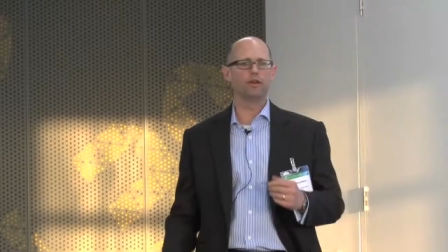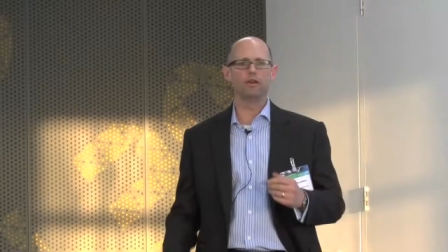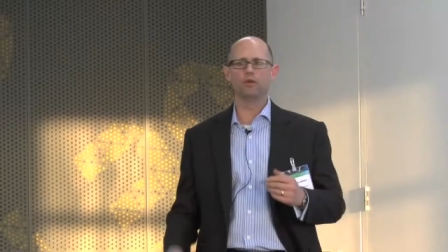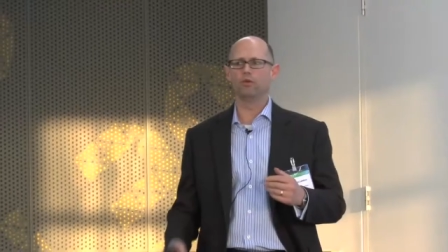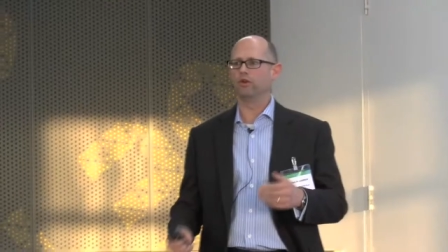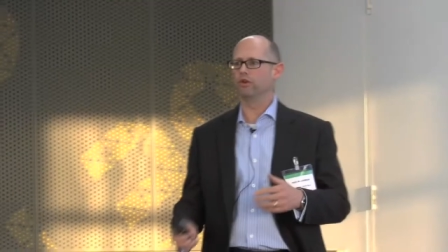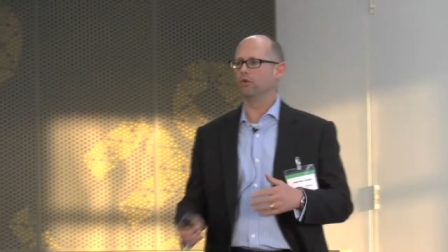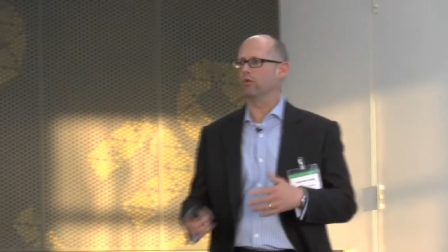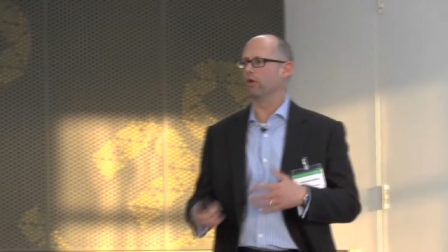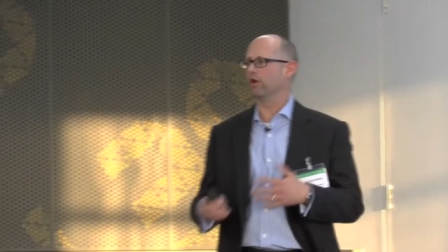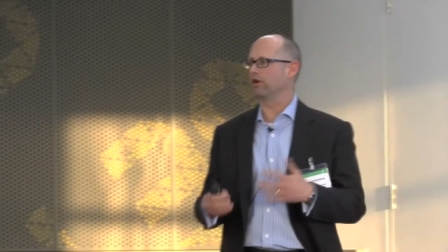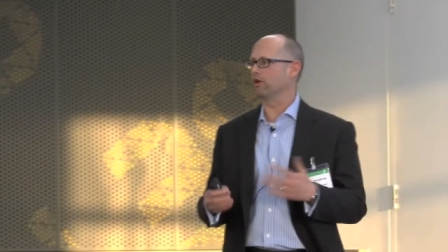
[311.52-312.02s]

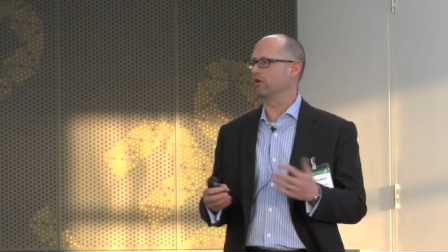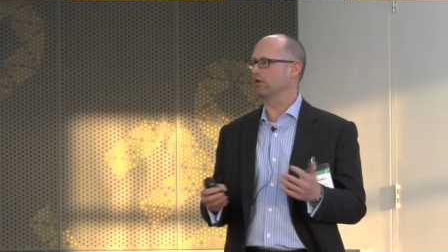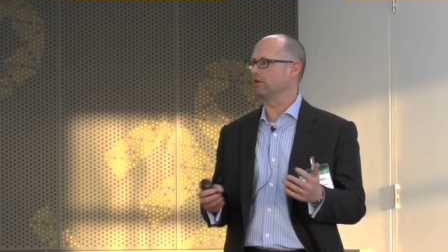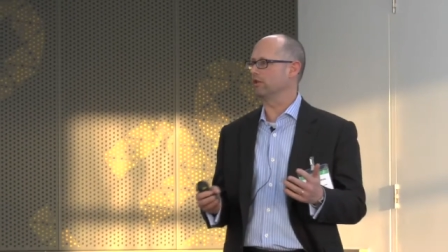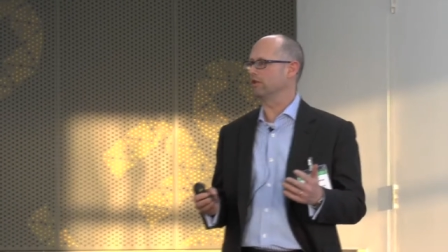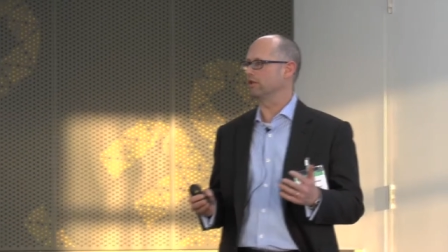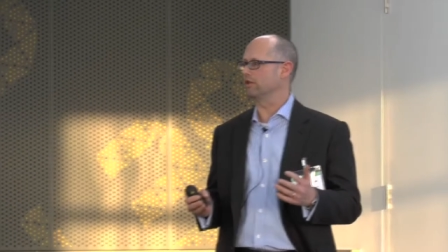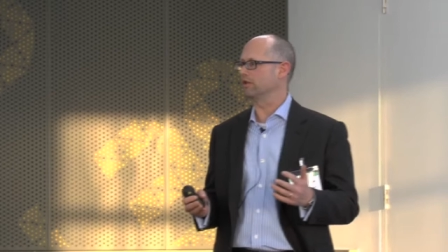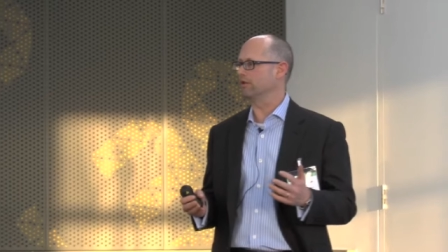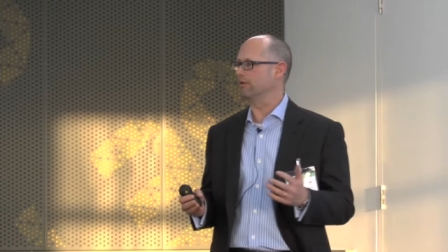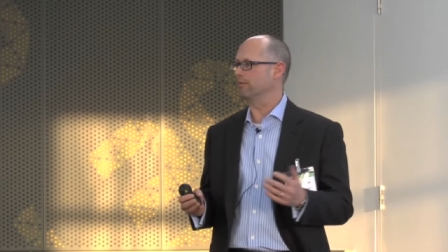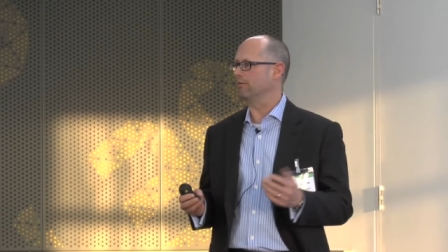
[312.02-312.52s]
you, you want a good
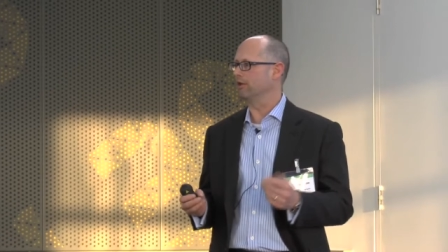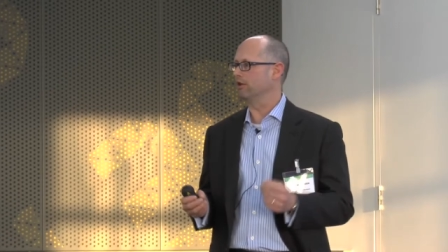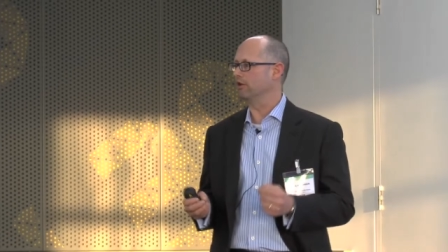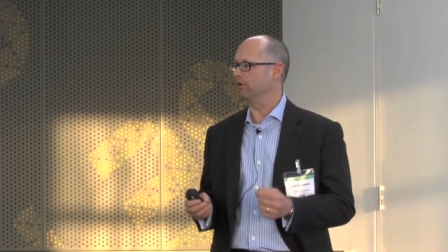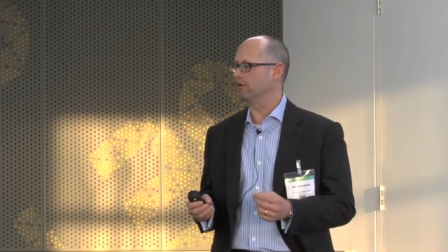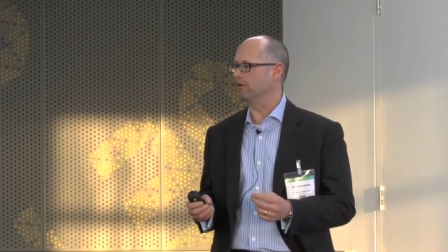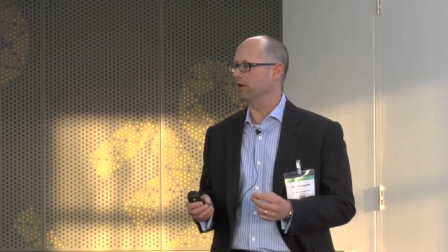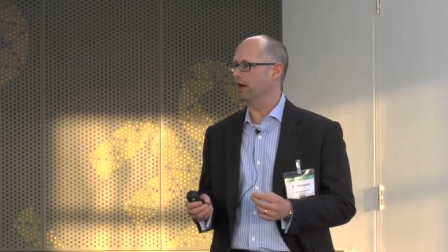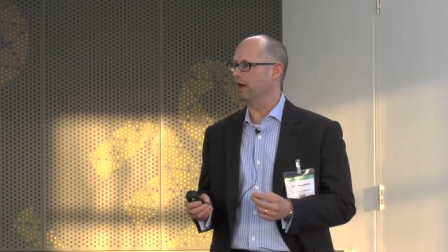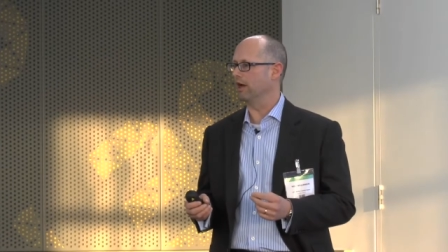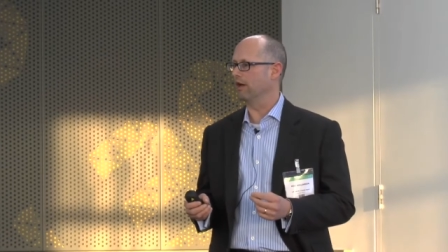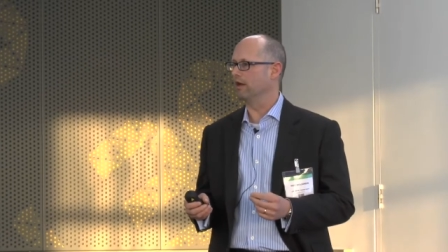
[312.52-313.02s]
system to
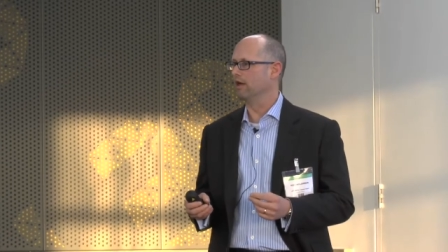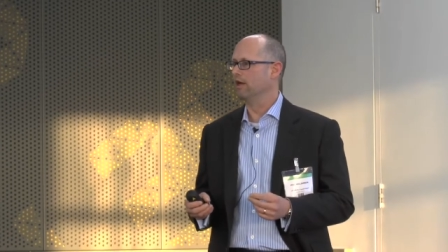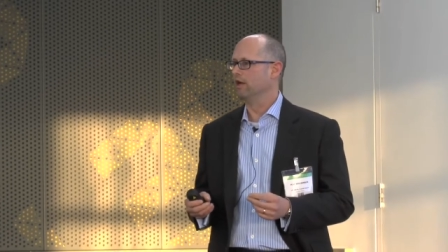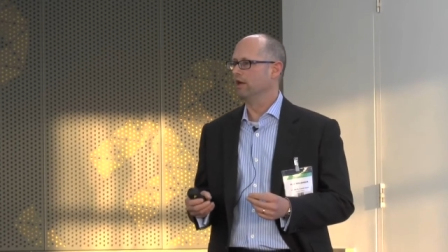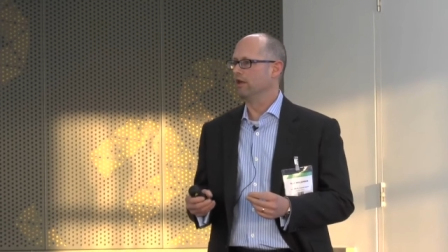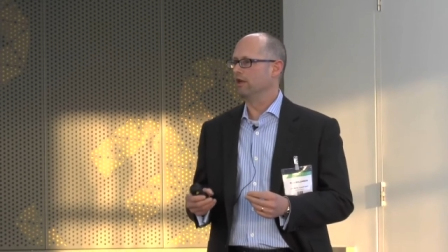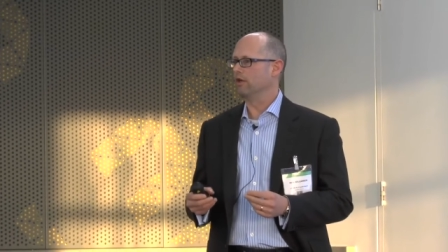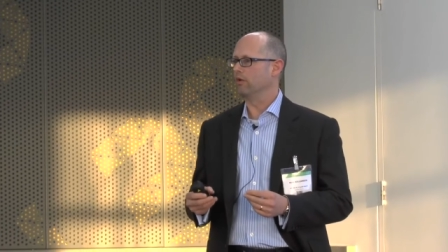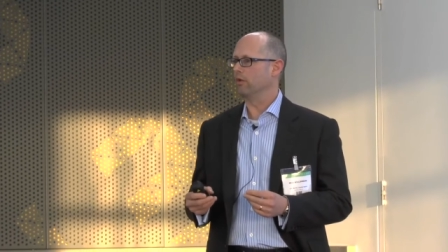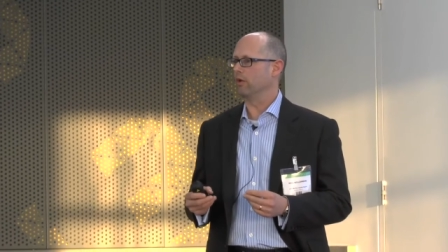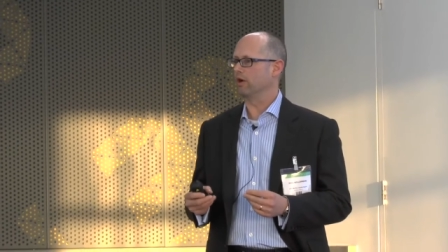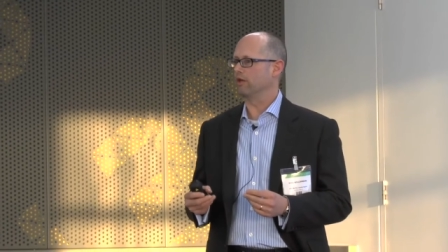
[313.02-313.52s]
do that.
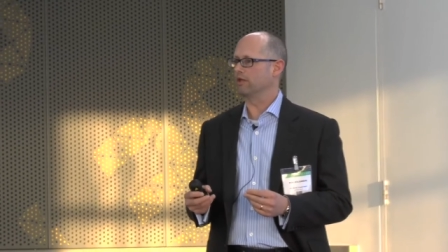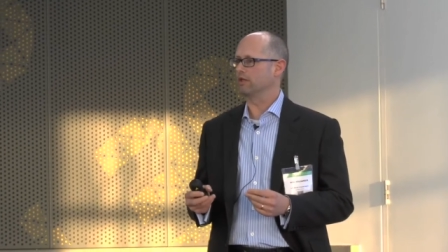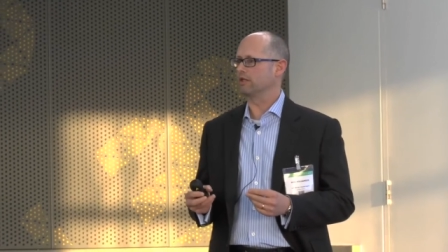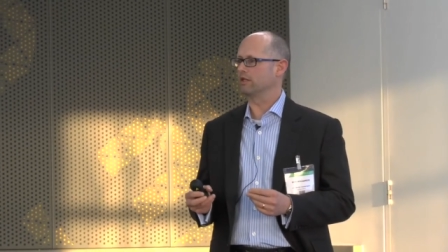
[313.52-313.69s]
You want a